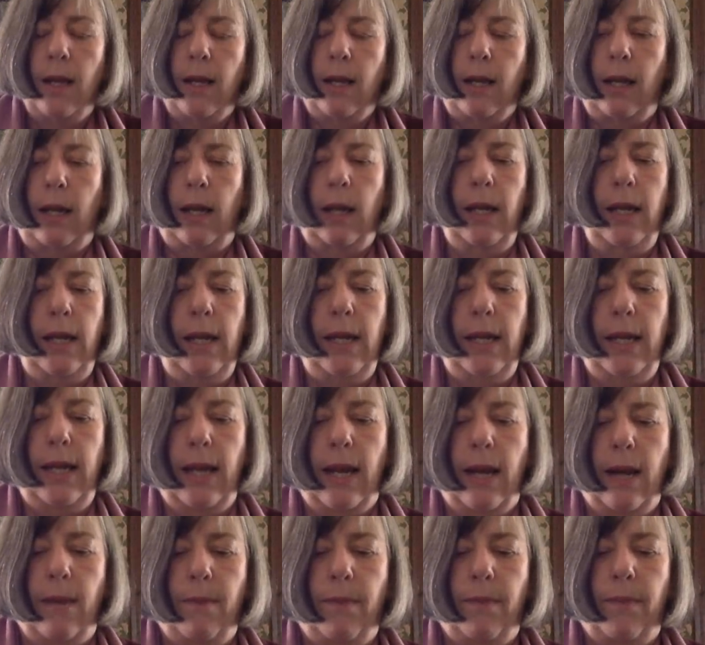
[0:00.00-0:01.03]
cleaning
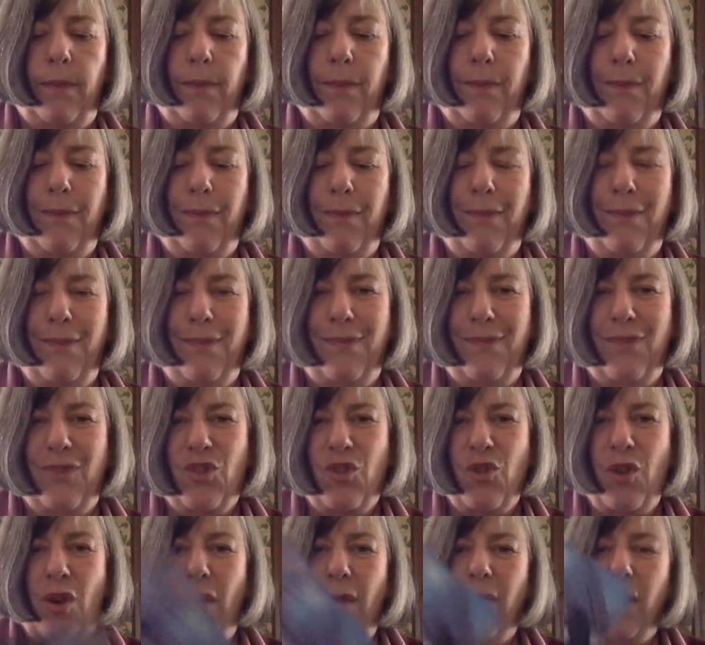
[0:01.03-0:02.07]
up
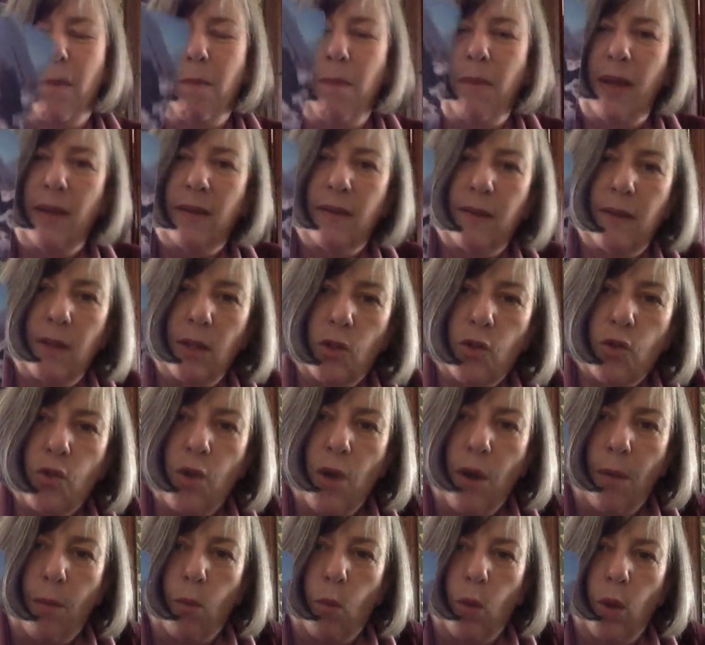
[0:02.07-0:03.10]
Trump, the mess that
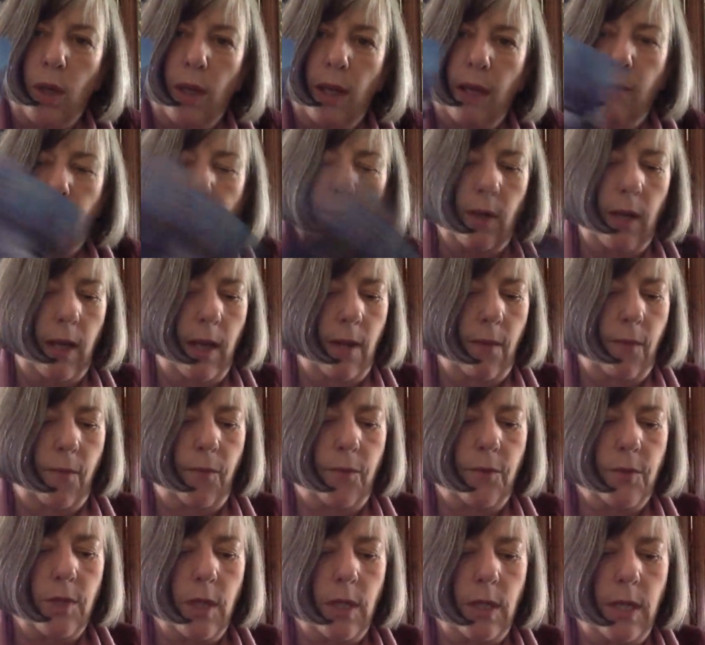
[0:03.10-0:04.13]
Trump will have
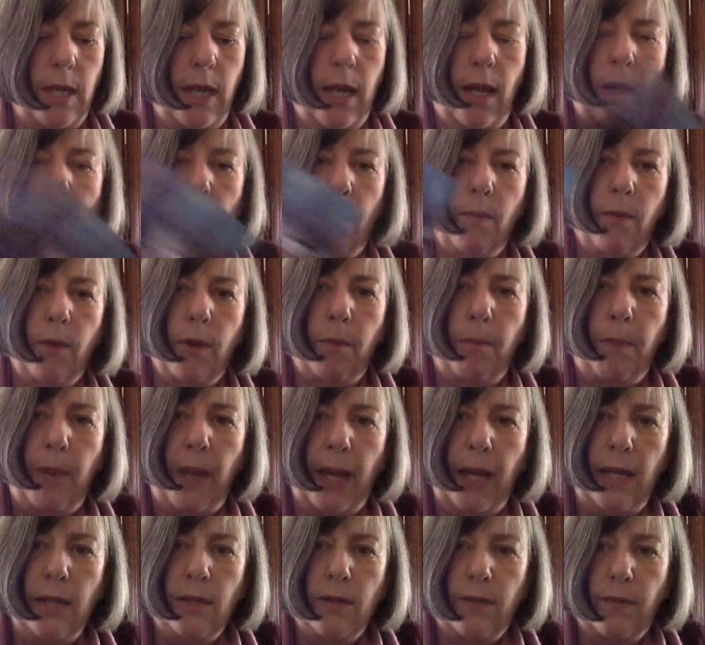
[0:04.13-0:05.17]
left. Now, the
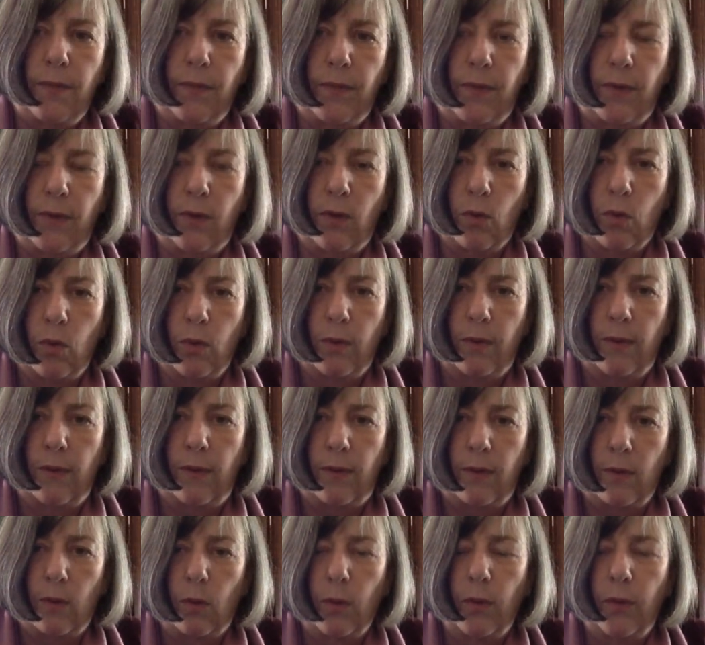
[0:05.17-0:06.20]
Page of Swords
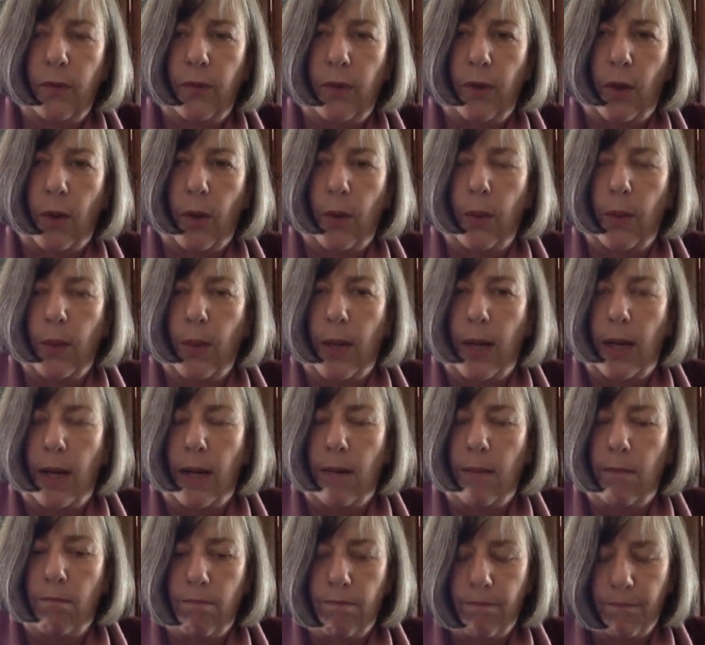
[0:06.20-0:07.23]
is also
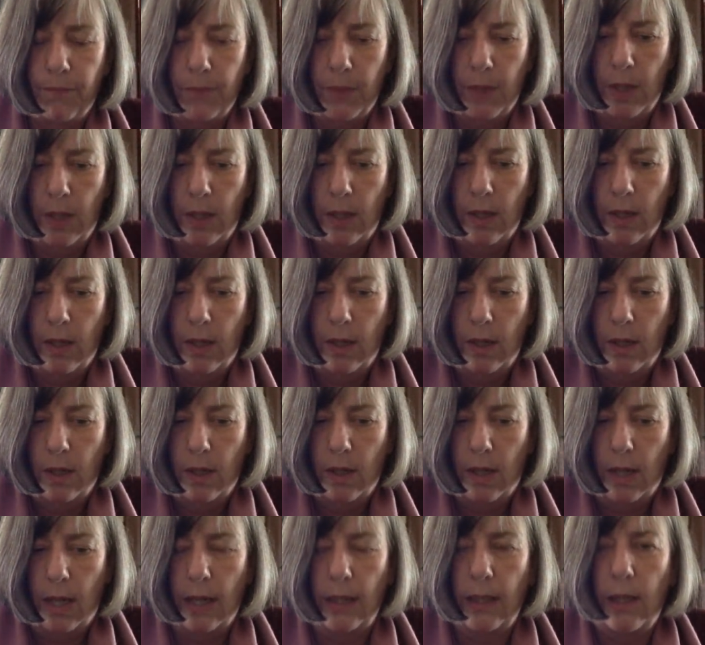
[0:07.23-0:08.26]

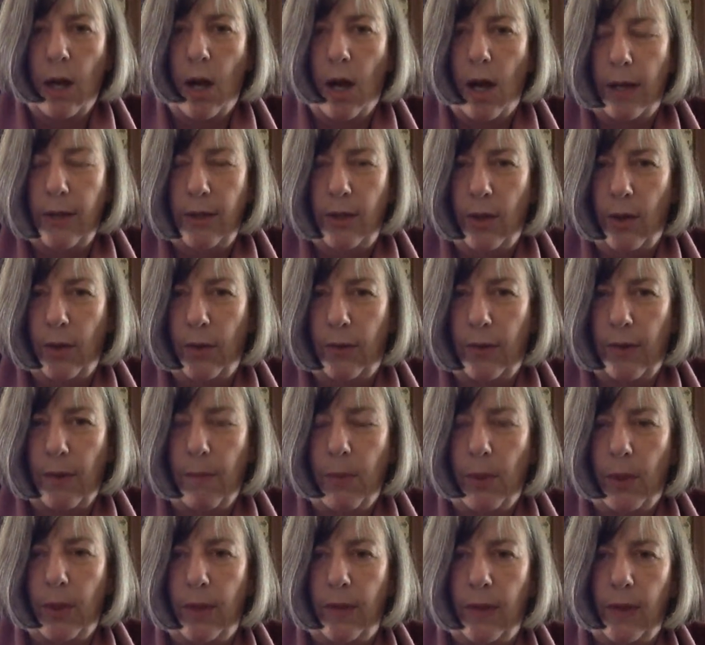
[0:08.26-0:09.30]
a light, you know,
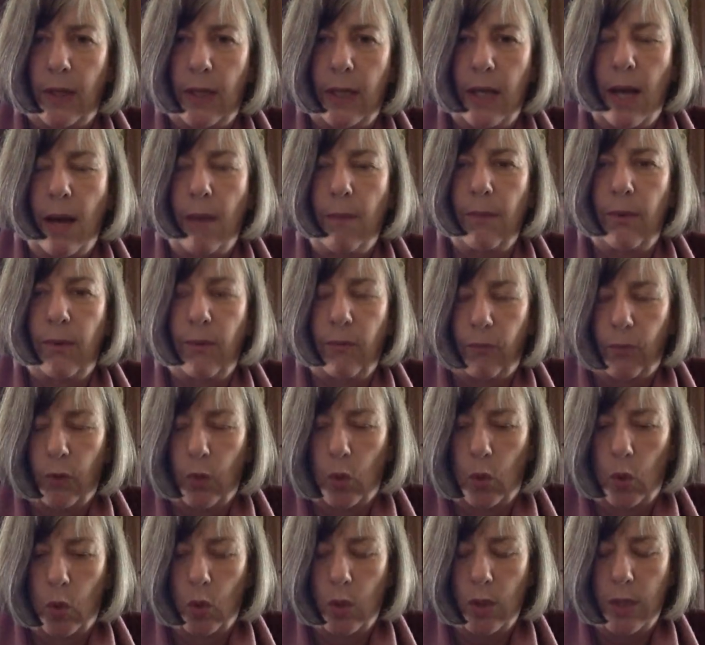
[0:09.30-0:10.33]
somebody that comes
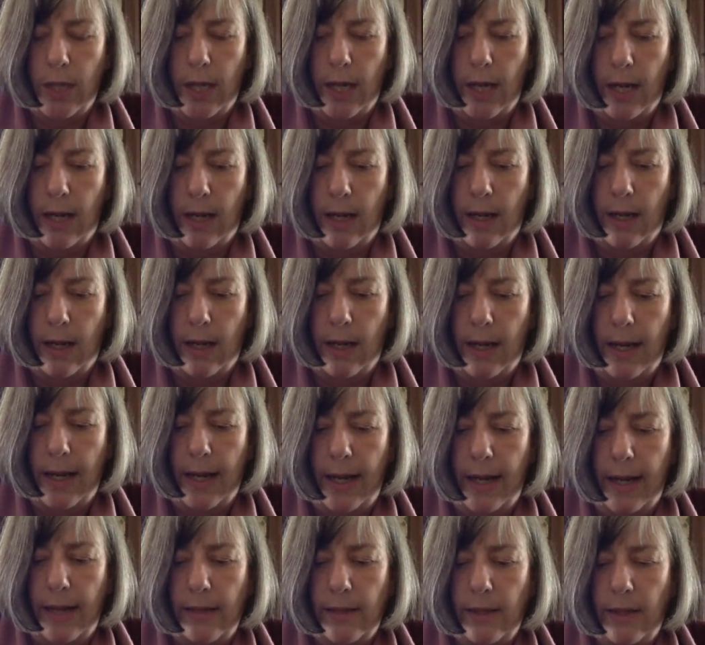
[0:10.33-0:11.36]
forward
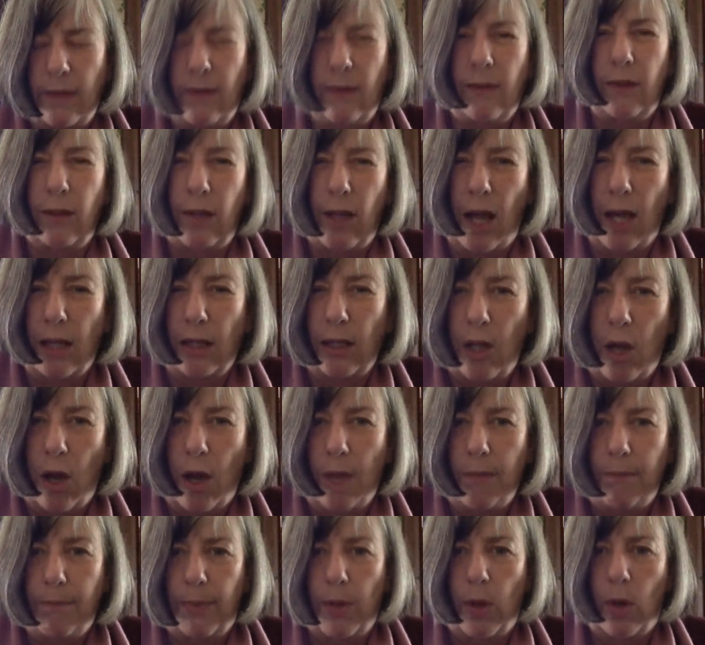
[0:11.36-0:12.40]
and it's a
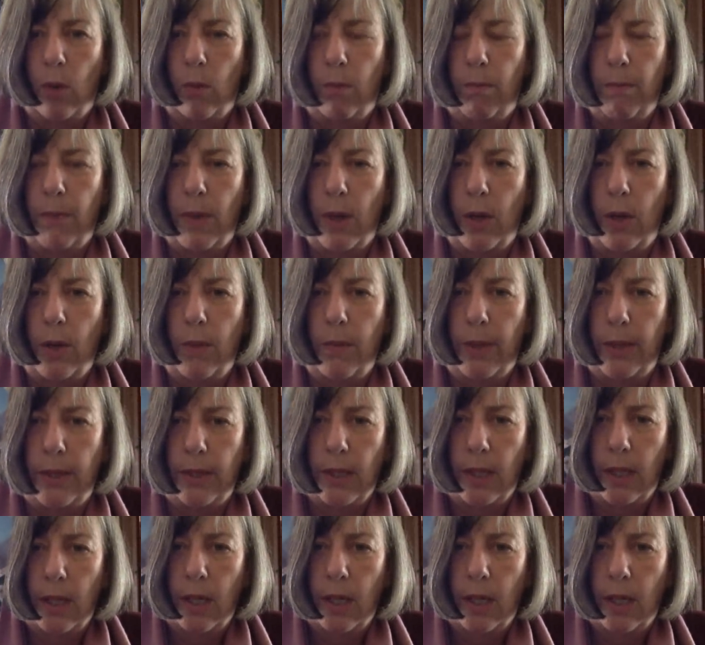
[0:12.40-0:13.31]
light bulb moment.